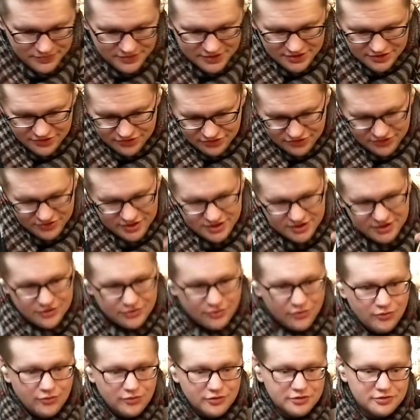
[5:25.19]
is the
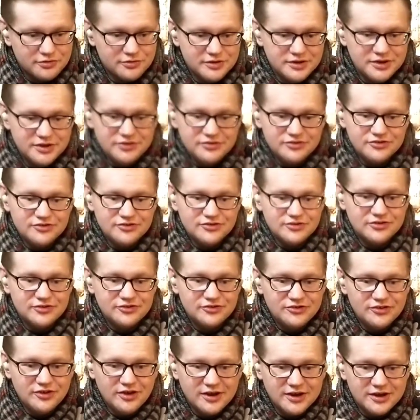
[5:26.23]
1/4-inch
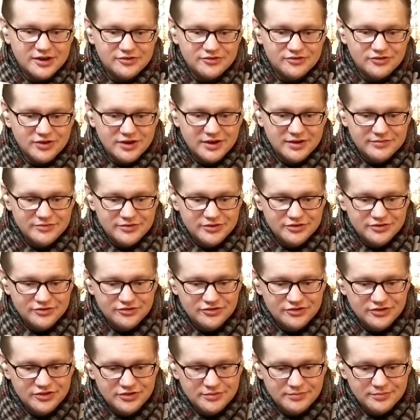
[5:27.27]
socket driver. You can
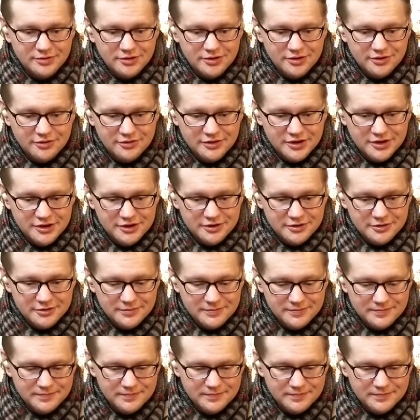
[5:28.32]
see the ball here.